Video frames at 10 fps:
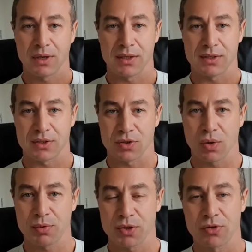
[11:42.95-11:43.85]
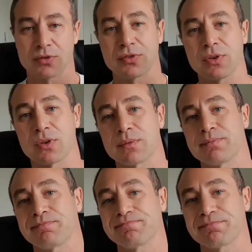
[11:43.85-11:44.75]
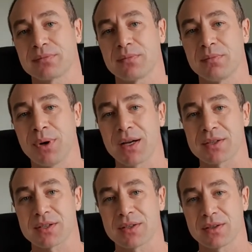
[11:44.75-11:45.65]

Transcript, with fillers: it's a top shelf phone, but